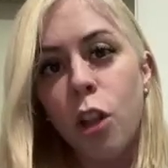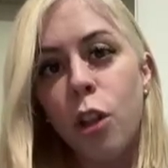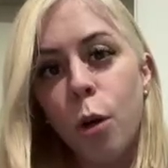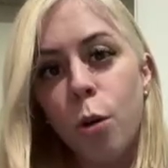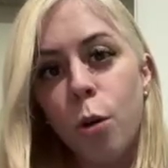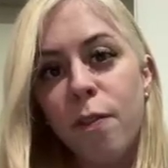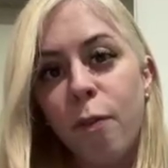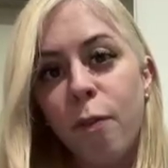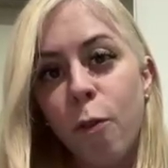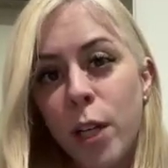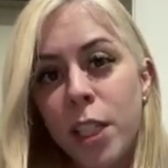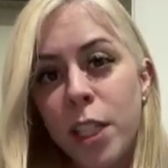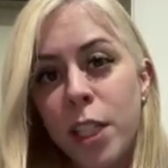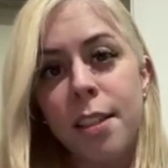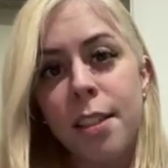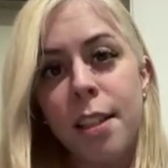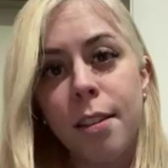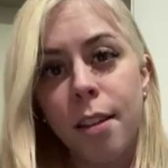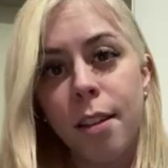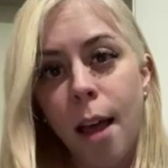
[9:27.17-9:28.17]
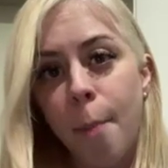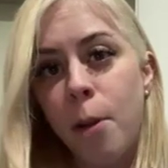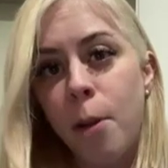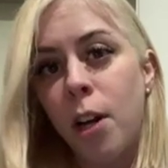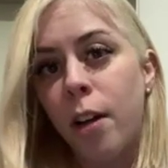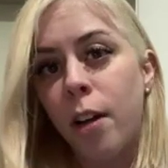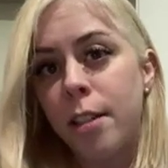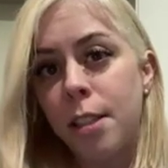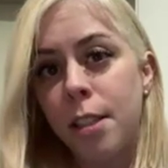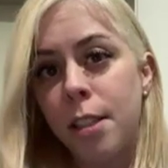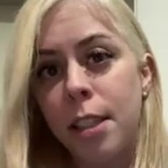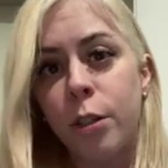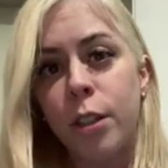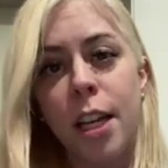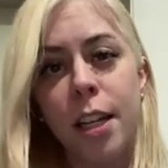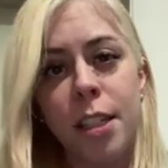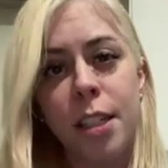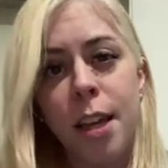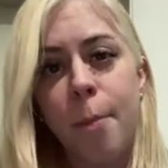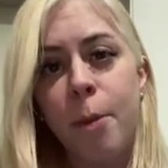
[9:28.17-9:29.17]
Those voices in Lebanon and
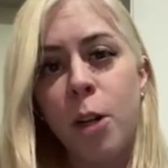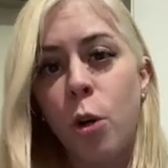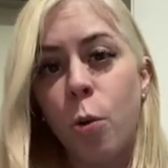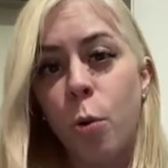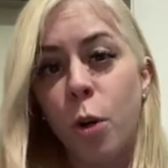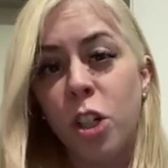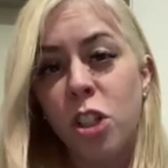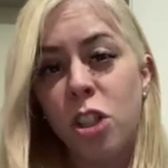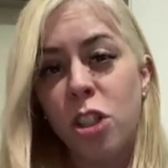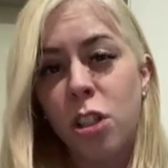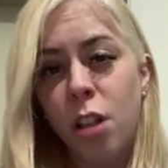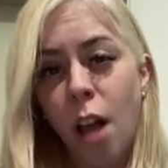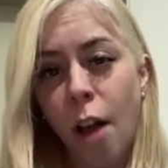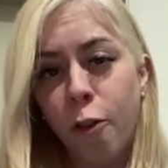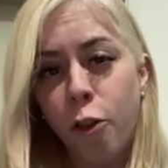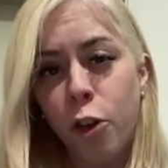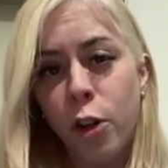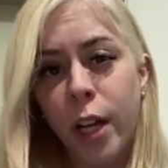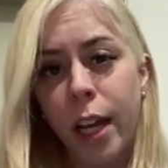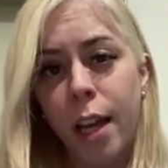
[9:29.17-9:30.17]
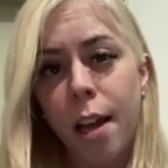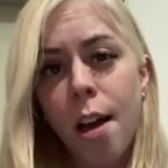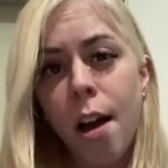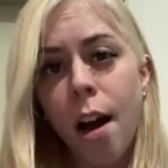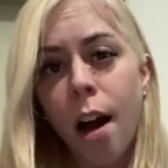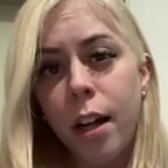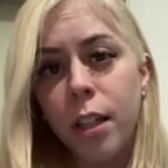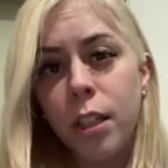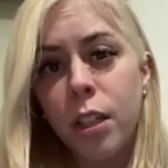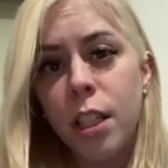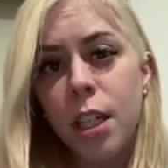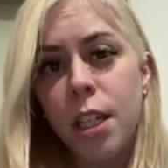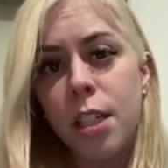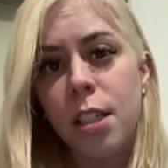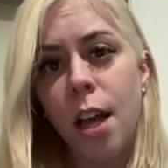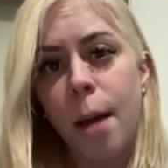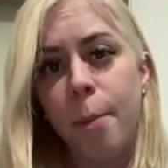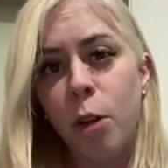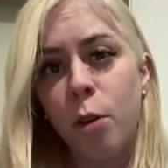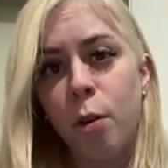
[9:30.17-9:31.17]
Syria and Yemen who are suffering under the
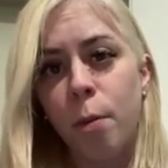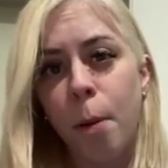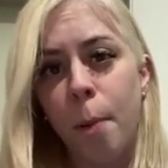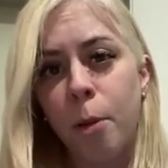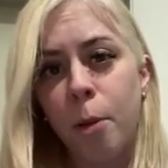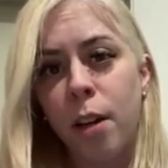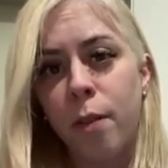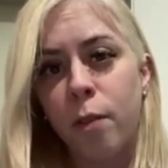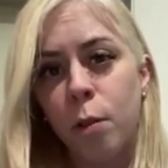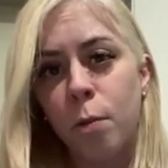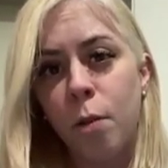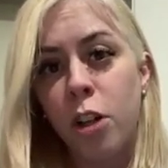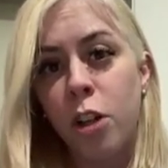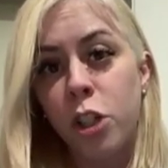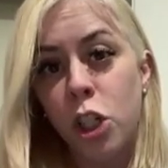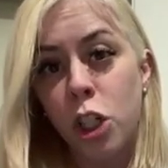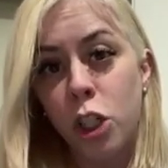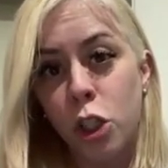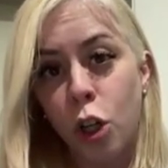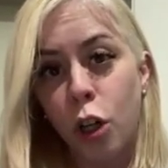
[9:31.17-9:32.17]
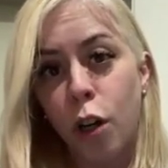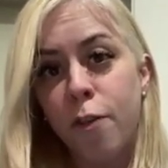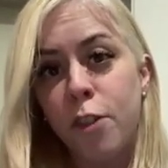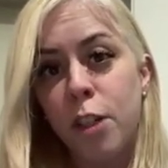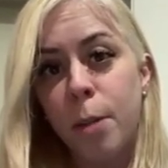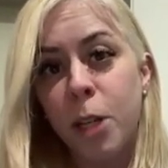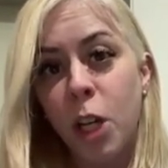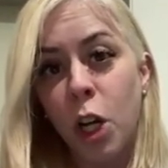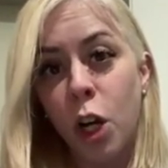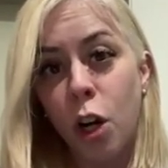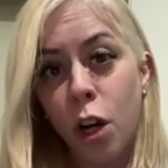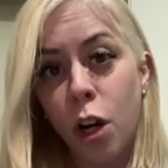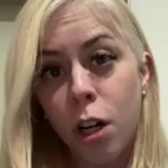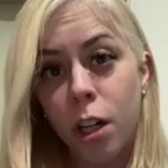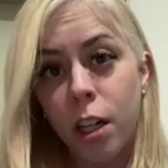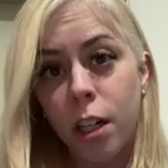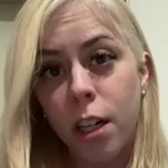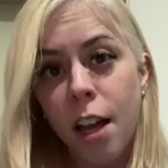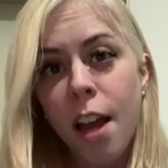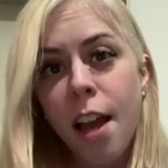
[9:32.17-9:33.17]
Islamic Republic of Iran deserve to be
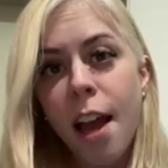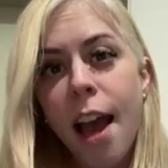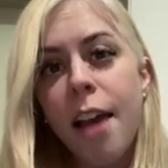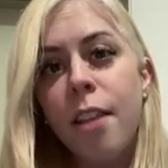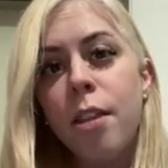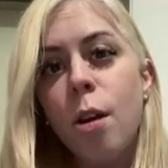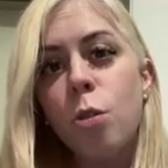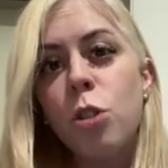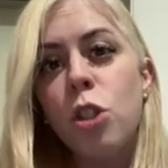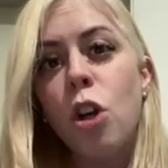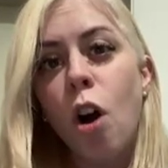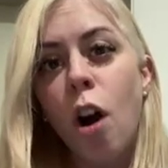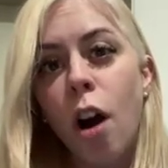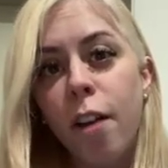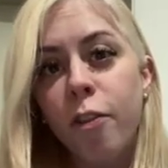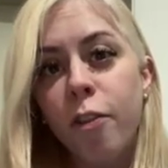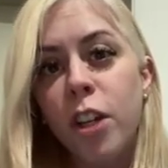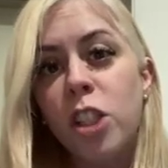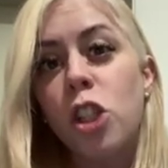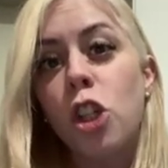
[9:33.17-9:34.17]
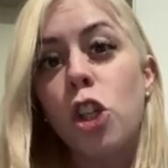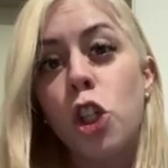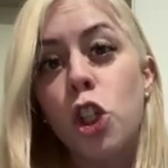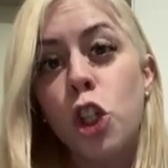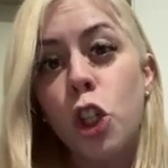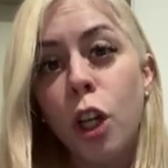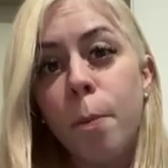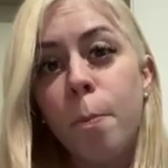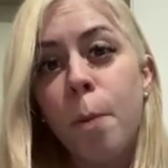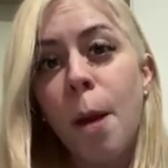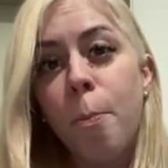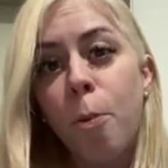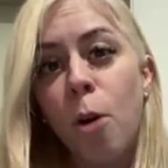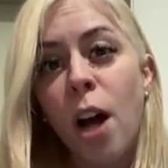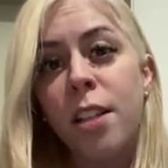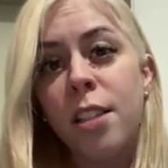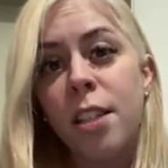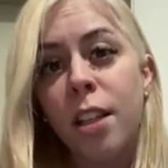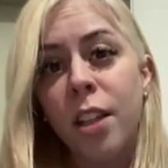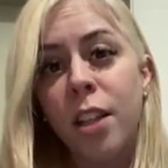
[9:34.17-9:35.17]
heard, and those conflicts should be
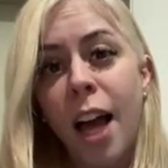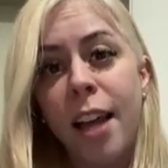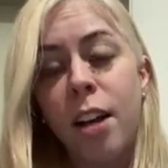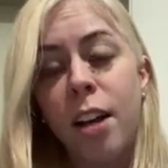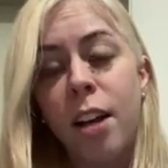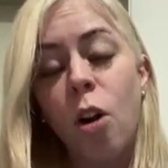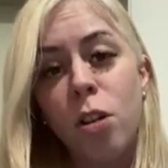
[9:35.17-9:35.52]
brought to light.